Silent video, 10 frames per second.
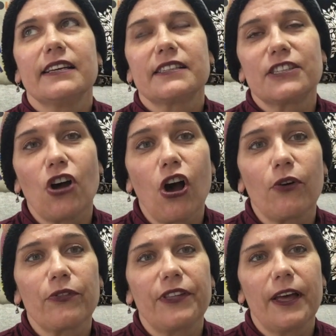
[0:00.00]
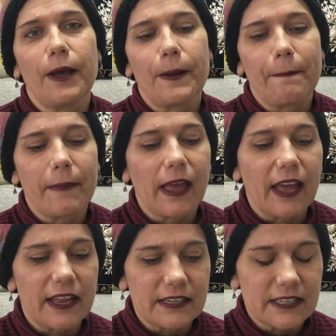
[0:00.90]
to talk with them
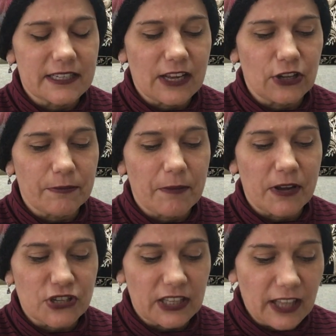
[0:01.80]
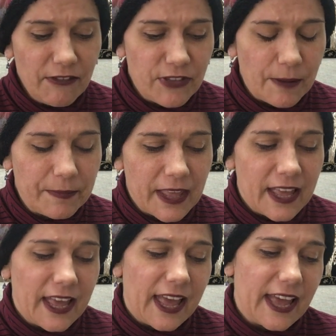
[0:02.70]
and to tell them how much I love them.
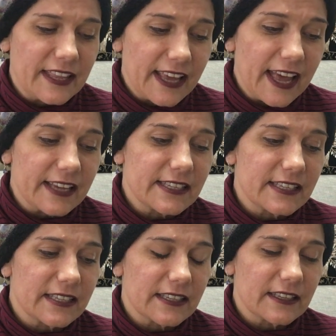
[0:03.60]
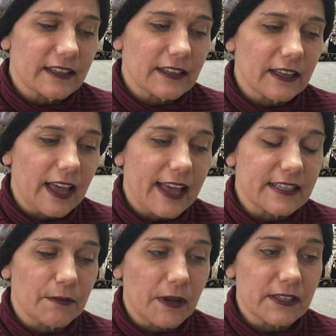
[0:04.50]
And yes,
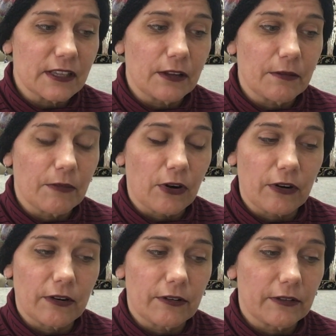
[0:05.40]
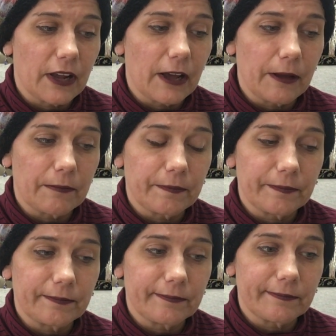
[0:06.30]
as a Muslim or um,
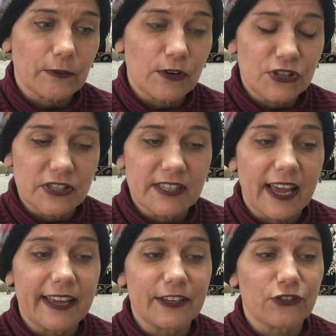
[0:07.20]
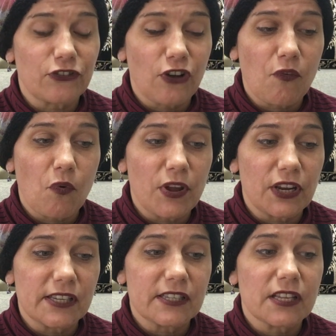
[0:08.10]
Christian scientist or Jehovah
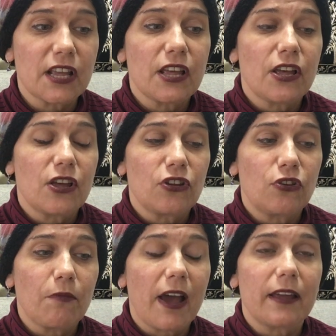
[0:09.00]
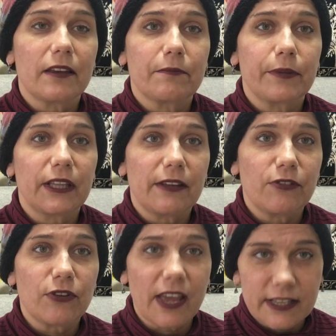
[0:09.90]
Witness, you might believe
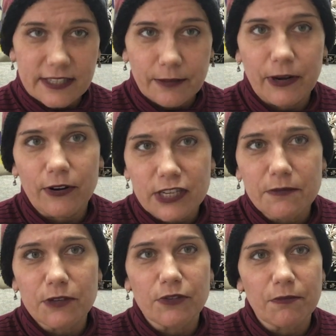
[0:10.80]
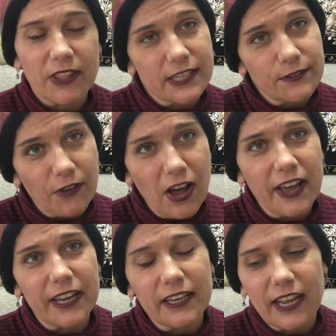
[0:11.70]
you can't celebrate Christmas with them, and that's
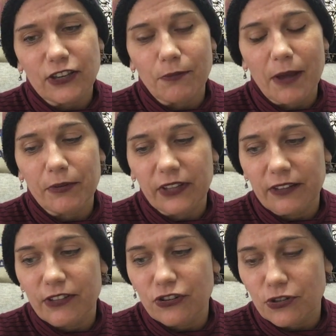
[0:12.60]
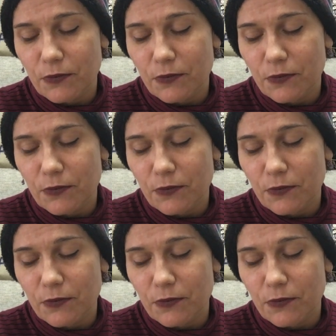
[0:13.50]
fine. And you might believe that you're